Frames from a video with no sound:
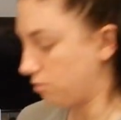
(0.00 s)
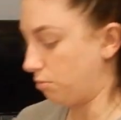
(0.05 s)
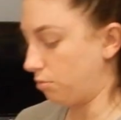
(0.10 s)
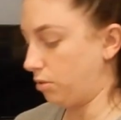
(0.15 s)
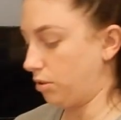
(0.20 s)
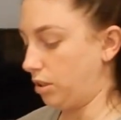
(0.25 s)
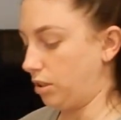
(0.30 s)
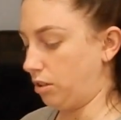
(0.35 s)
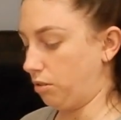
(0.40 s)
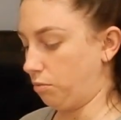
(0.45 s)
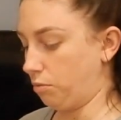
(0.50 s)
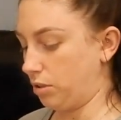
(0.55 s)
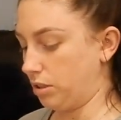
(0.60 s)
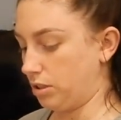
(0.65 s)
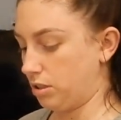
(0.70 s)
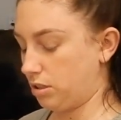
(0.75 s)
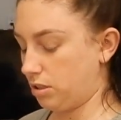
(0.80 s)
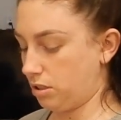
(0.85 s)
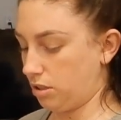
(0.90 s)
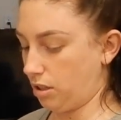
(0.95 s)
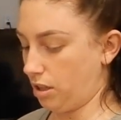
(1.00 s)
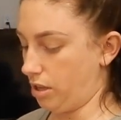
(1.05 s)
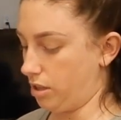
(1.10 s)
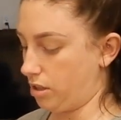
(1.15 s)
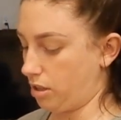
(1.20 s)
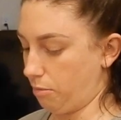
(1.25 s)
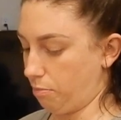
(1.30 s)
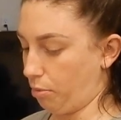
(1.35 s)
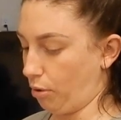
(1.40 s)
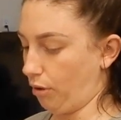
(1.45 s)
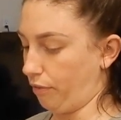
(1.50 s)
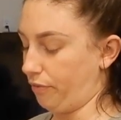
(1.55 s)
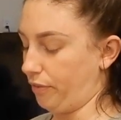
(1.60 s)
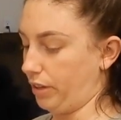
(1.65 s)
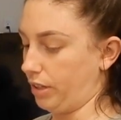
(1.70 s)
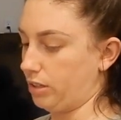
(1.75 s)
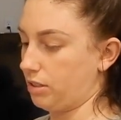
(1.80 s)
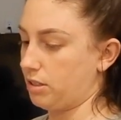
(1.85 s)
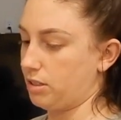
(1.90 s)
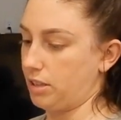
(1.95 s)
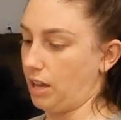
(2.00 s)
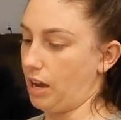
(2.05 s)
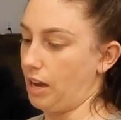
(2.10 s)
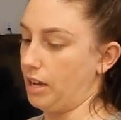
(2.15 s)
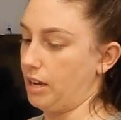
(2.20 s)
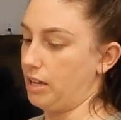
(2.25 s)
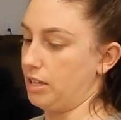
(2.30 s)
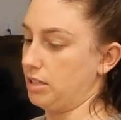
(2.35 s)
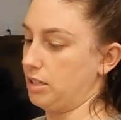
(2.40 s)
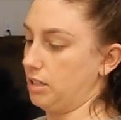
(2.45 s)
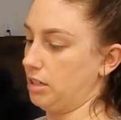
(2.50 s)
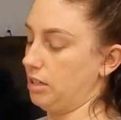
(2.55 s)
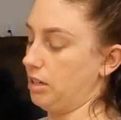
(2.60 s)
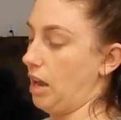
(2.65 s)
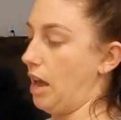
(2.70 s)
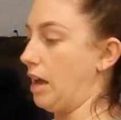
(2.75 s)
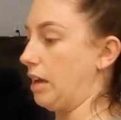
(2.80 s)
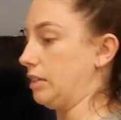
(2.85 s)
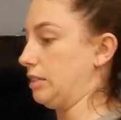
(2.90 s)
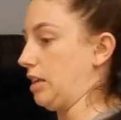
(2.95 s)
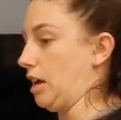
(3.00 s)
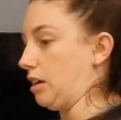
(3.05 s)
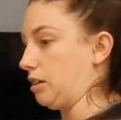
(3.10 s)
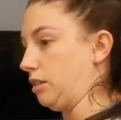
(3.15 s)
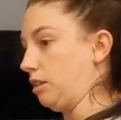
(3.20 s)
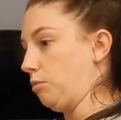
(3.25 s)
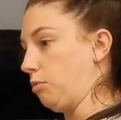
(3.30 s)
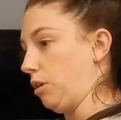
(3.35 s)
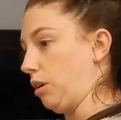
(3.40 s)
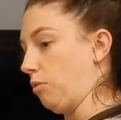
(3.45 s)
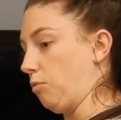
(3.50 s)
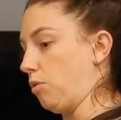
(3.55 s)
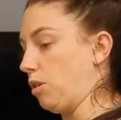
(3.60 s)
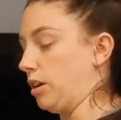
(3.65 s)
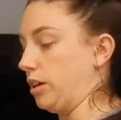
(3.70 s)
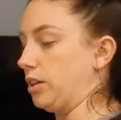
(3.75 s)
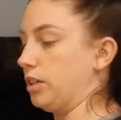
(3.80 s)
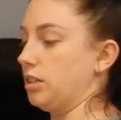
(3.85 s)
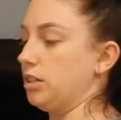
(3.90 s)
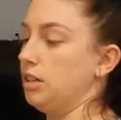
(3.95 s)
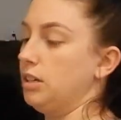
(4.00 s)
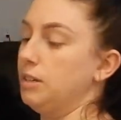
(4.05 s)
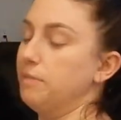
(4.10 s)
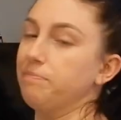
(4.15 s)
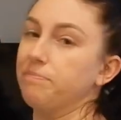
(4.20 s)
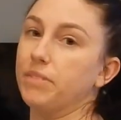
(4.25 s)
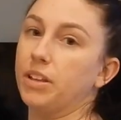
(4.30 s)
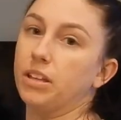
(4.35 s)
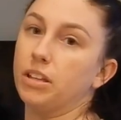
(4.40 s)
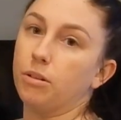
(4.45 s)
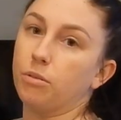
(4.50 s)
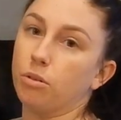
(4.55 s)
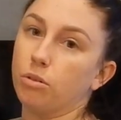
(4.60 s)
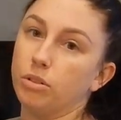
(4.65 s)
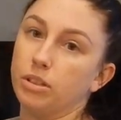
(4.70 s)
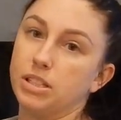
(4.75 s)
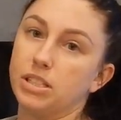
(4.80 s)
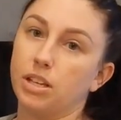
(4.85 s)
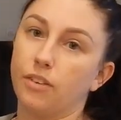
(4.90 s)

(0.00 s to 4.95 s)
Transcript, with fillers: some really good ones, like the perfect size and exactly what I wanted, and they were only